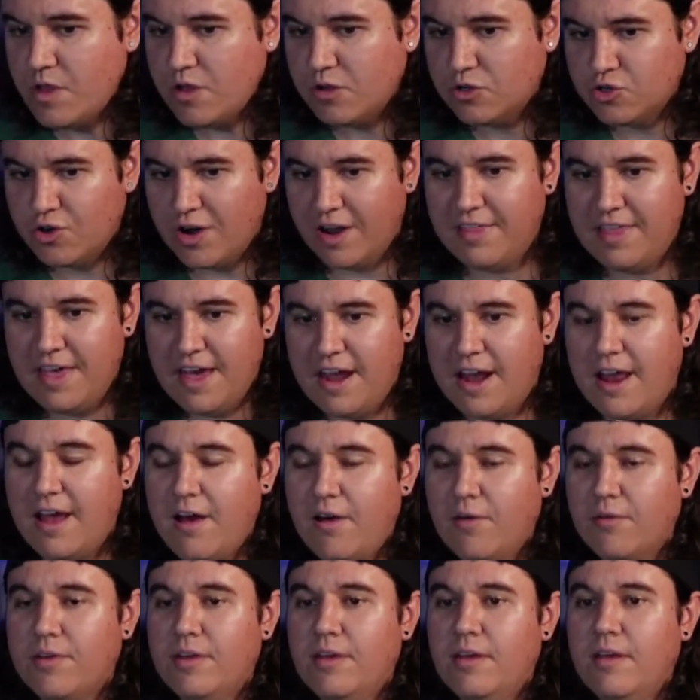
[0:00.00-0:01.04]
Try that
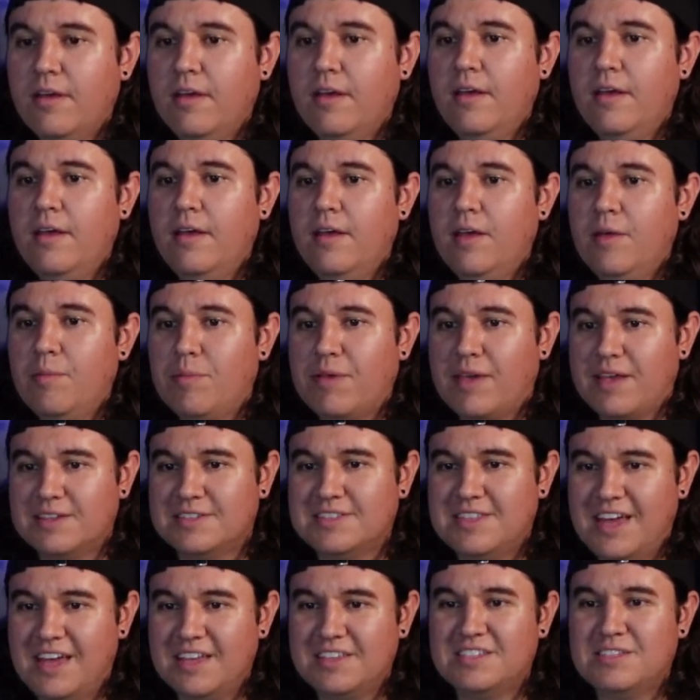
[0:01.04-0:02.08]
out because
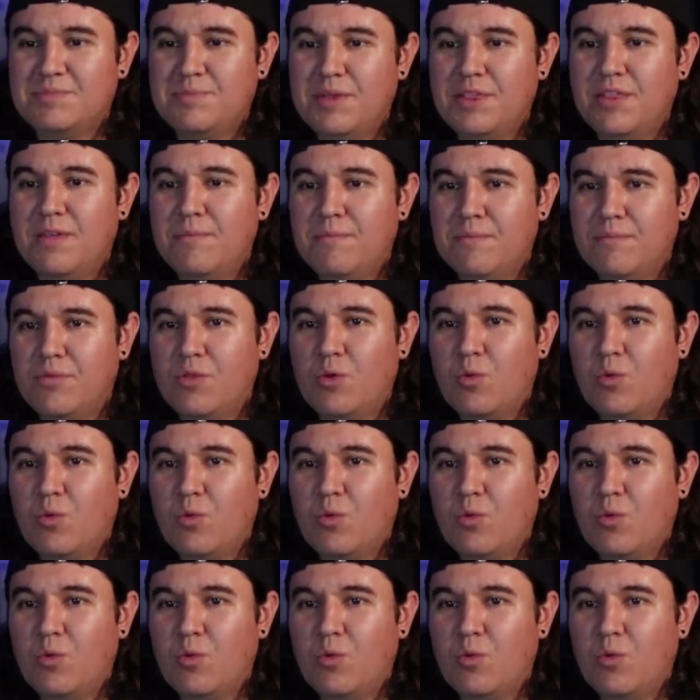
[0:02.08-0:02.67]
that's been the,